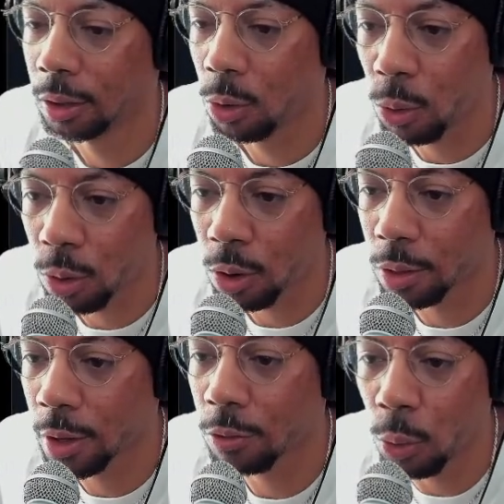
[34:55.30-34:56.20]
or
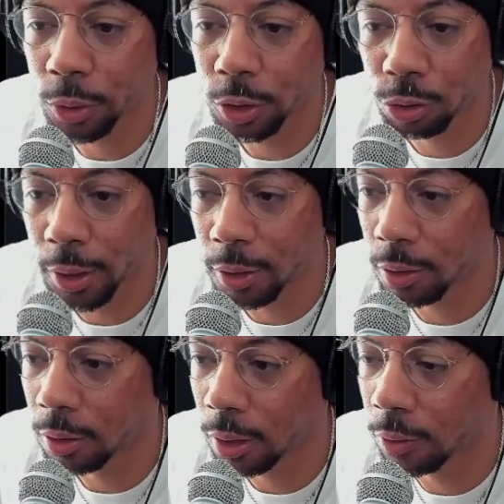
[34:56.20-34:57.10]
they've only
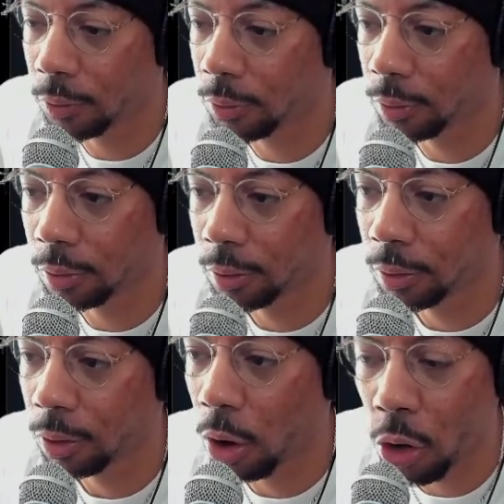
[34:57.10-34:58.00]
traded and
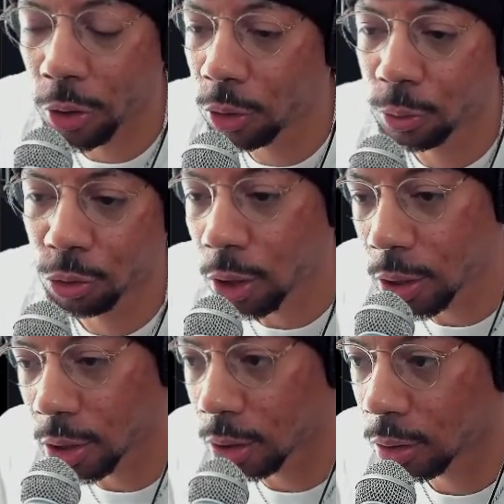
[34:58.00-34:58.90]
all they know is
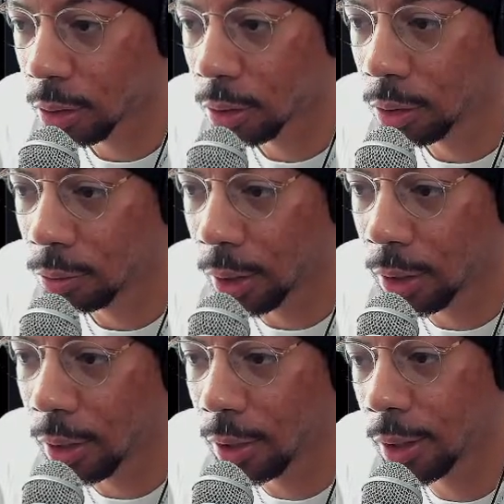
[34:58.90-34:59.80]
trading,
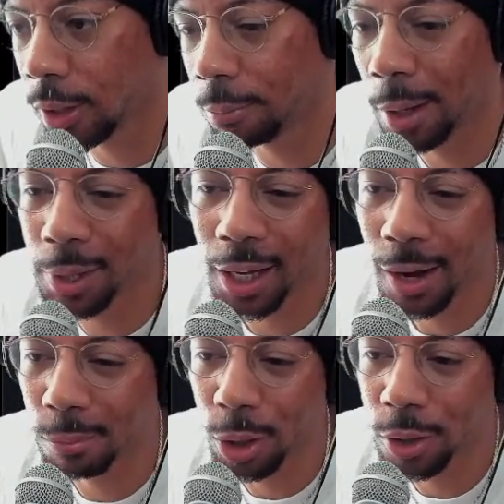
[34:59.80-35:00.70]
right? And then maybe they
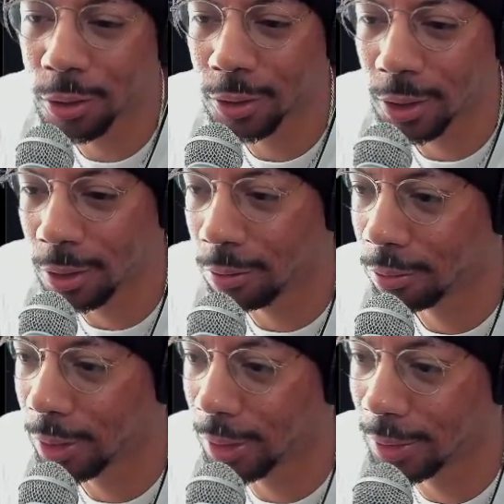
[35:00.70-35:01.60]
got burned in ETH.
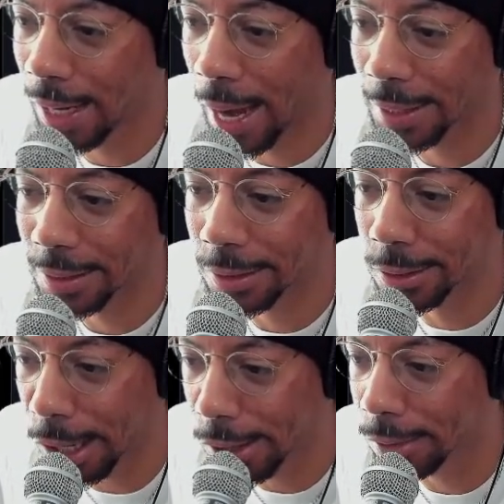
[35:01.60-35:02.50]
Like, god
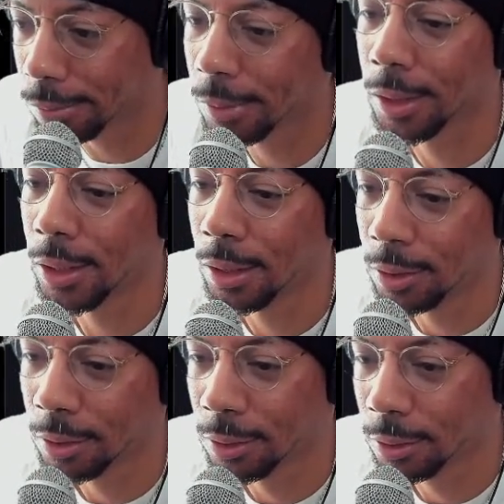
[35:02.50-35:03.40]
damn,
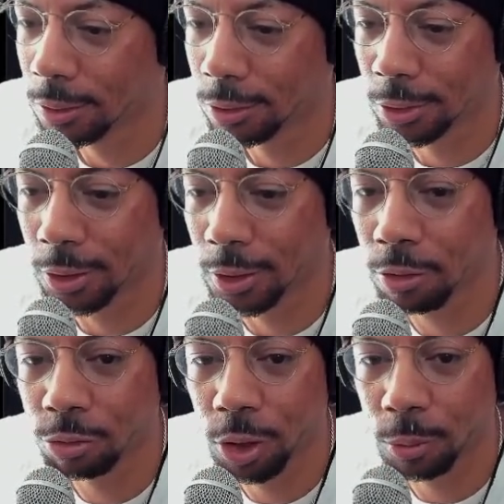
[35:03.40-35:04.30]
shit,
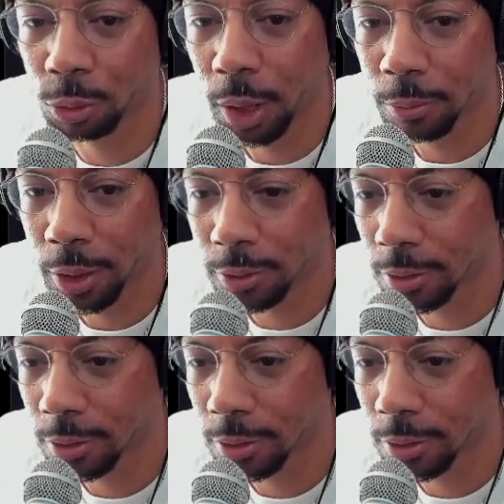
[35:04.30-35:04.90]
ETH jumped right back to